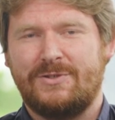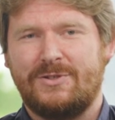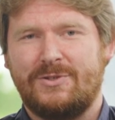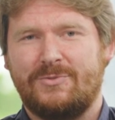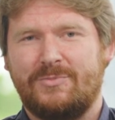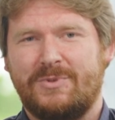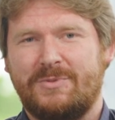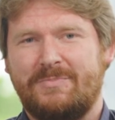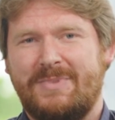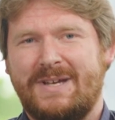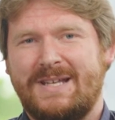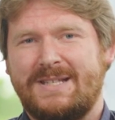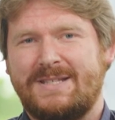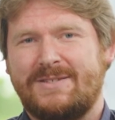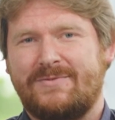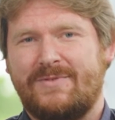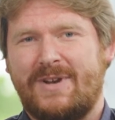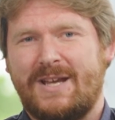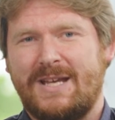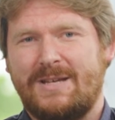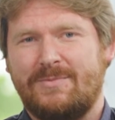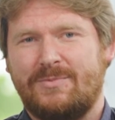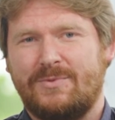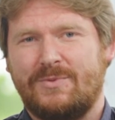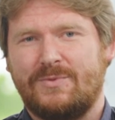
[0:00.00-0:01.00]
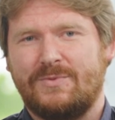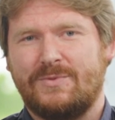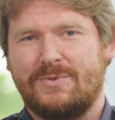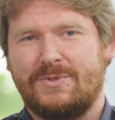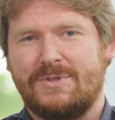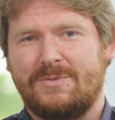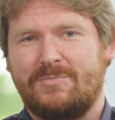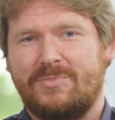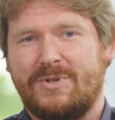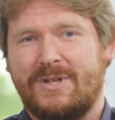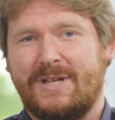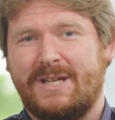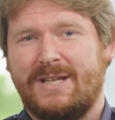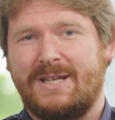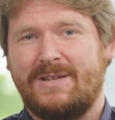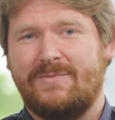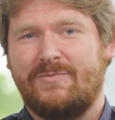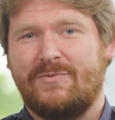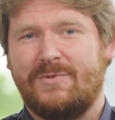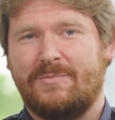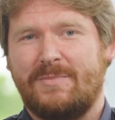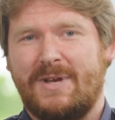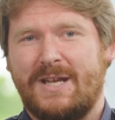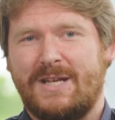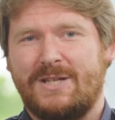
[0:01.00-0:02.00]
you'll be better able to bring in
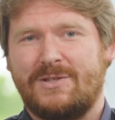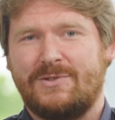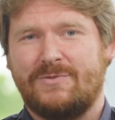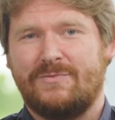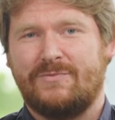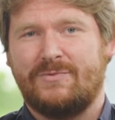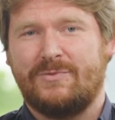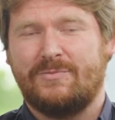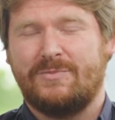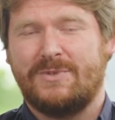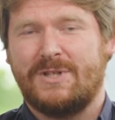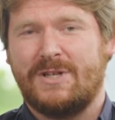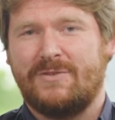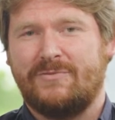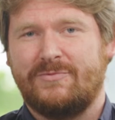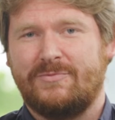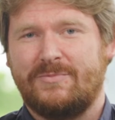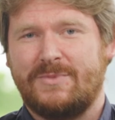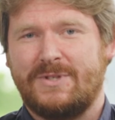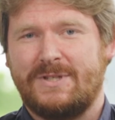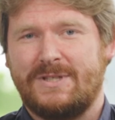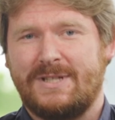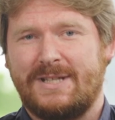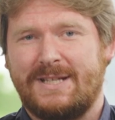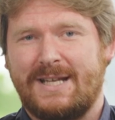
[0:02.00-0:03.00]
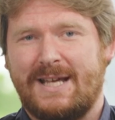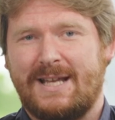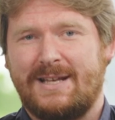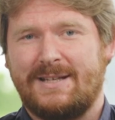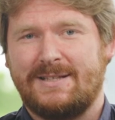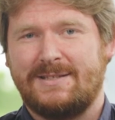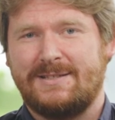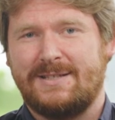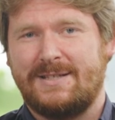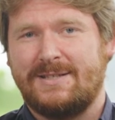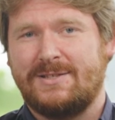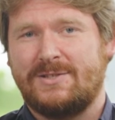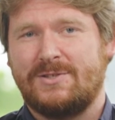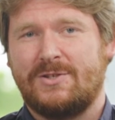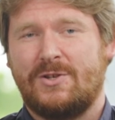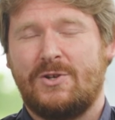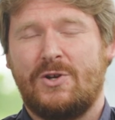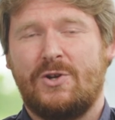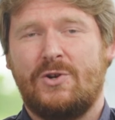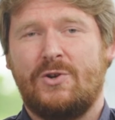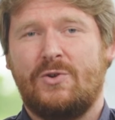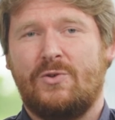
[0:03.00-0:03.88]
information from government analysis